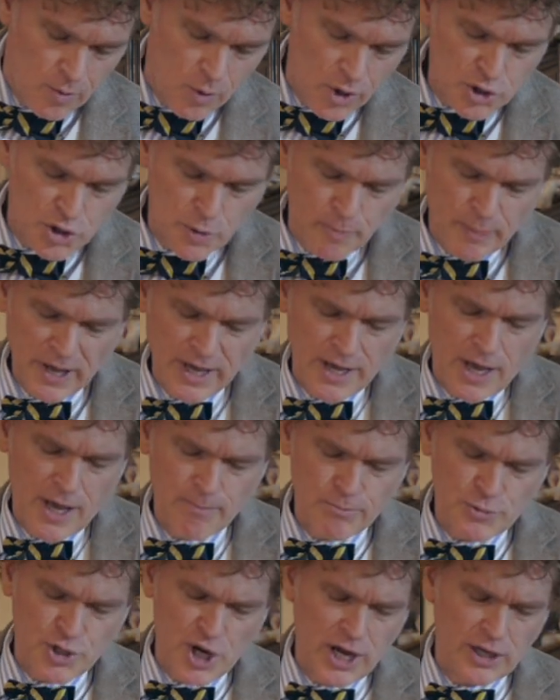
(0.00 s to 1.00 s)
Worshiping
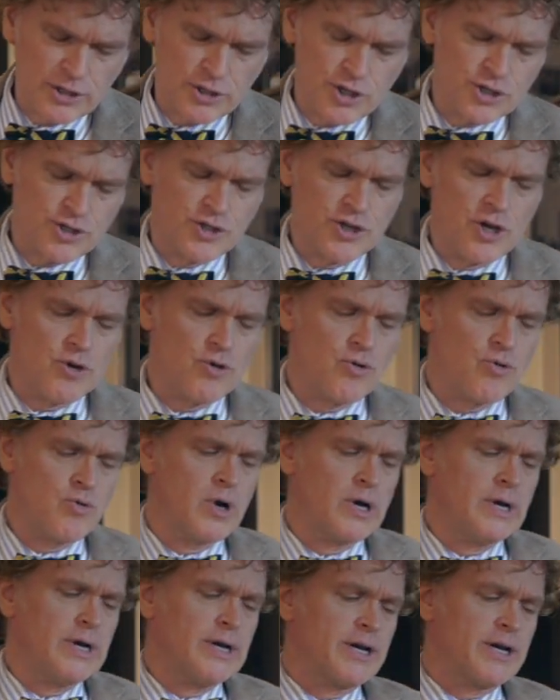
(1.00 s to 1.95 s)
him changes you.